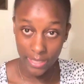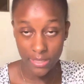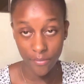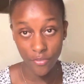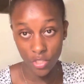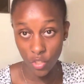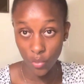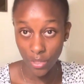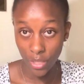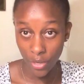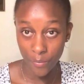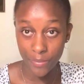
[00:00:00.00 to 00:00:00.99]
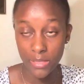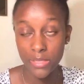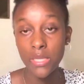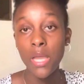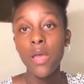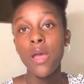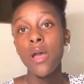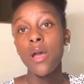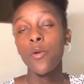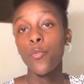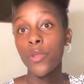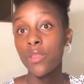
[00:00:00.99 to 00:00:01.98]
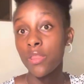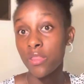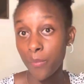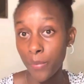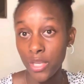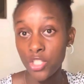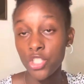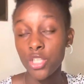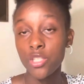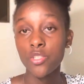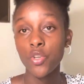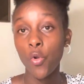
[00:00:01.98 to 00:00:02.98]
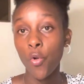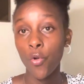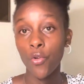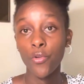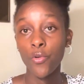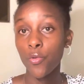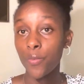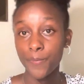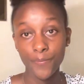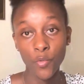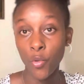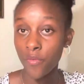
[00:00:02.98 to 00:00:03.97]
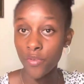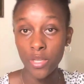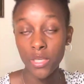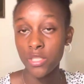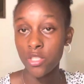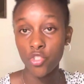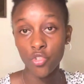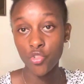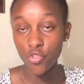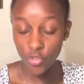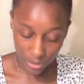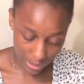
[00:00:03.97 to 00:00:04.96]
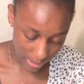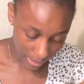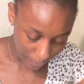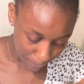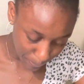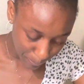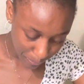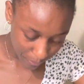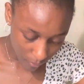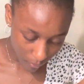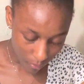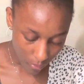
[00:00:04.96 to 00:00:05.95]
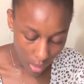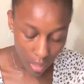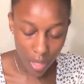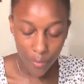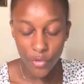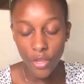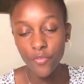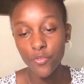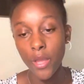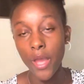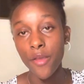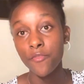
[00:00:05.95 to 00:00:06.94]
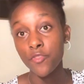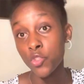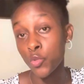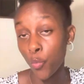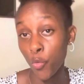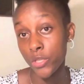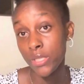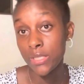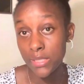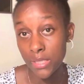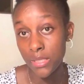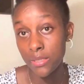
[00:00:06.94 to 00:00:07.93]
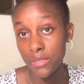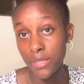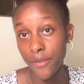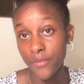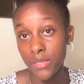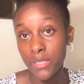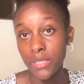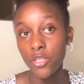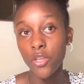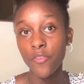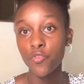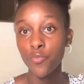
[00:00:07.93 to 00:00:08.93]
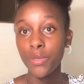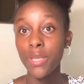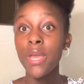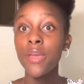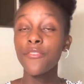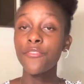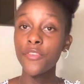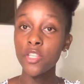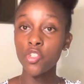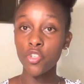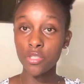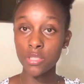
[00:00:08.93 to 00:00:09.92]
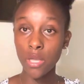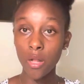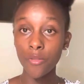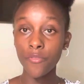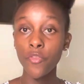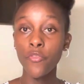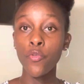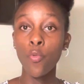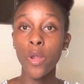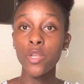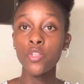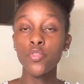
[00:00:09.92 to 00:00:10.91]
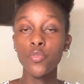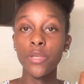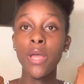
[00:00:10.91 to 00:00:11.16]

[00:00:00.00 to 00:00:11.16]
as a physiotherapist. with the patient or whoever it is that you're treating. You have to have sporting skills, definitely. You have to be fit yourself. If you want to